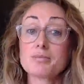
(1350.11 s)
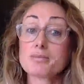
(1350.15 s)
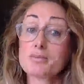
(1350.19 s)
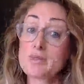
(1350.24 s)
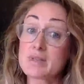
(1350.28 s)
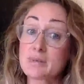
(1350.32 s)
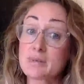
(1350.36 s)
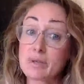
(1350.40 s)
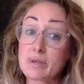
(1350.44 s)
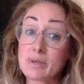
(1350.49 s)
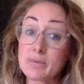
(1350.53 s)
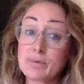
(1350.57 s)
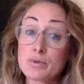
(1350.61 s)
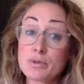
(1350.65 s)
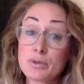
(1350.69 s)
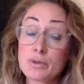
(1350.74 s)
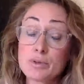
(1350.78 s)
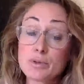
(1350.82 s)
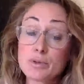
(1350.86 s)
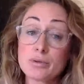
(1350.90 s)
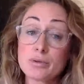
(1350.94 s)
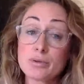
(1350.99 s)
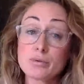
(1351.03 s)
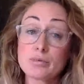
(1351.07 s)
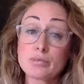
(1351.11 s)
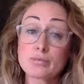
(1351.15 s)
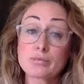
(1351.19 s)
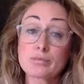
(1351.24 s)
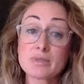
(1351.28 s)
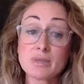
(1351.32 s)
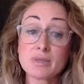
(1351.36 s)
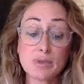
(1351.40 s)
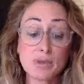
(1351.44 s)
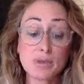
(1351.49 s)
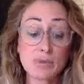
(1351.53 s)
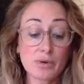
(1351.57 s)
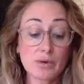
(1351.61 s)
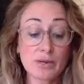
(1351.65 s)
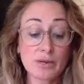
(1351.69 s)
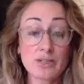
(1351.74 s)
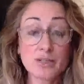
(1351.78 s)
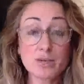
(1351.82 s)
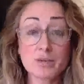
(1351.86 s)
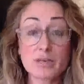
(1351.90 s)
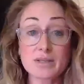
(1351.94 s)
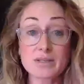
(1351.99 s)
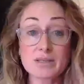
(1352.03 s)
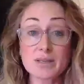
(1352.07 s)
Some people do. Some people
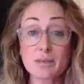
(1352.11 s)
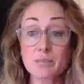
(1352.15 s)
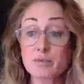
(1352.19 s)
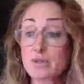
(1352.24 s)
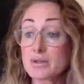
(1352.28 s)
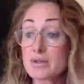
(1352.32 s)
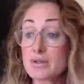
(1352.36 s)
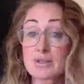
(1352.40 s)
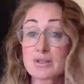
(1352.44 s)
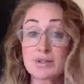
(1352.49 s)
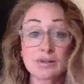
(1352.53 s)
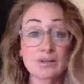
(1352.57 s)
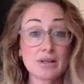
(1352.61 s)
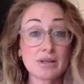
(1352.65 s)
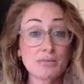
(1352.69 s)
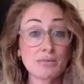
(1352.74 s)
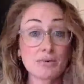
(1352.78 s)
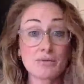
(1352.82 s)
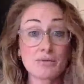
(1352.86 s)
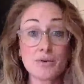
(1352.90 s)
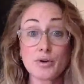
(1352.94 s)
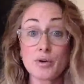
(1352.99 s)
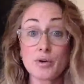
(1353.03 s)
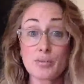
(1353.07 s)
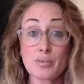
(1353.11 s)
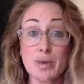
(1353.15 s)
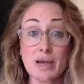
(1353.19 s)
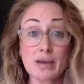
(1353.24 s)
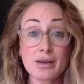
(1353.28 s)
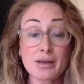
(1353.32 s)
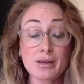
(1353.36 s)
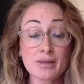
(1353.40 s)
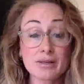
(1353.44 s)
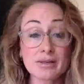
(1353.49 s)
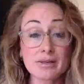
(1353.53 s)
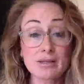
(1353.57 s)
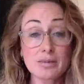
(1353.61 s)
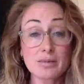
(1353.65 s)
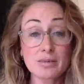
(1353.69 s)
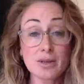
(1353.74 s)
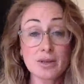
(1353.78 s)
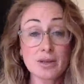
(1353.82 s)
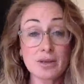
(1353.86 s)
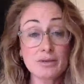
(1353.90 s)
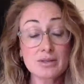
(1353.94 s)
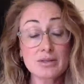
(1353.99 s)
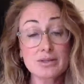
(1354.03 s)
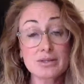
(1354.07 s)
get to acceptance and then revert back into some of
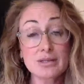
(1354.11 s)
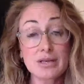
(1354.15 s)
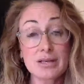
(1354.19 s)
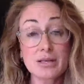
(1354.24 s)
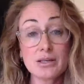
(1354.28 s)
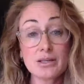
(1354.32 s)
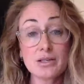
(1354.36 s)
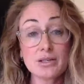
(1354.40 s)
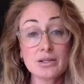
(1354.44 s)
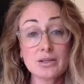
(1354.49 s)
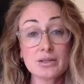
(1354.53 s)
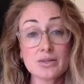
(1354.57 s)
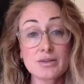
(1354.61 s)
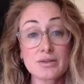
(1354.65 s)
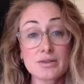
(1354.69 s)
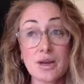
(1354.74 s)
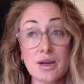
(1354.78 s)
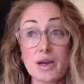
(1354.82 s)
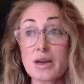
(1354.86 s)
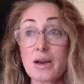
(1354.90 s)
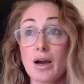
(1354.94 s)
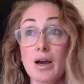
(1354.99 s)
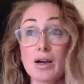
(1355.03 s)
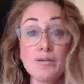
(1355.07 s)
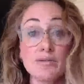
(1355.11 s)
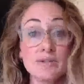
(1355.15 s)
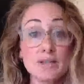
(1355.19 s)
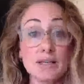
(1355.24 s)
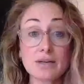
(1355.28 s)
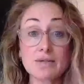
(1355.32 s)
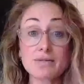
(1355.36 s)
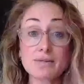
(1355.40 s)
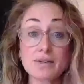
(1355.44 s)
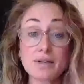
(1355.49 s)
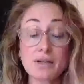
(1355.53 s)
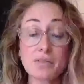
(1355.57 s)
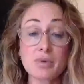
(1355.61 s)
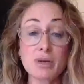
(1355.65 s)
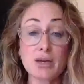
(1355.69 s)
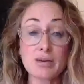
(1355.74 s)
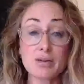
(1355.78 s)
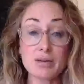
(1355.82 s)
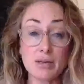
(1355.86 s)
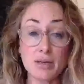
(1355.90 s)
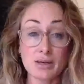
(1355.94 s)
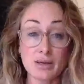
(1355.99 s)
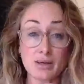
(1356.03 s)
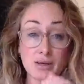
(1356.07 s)
the other stages. I've definitely
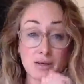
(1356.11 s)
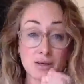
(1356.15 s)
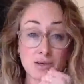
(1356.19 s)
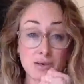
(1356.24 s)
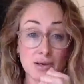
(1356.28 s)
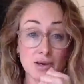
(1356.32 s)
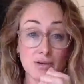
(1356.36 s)
been there.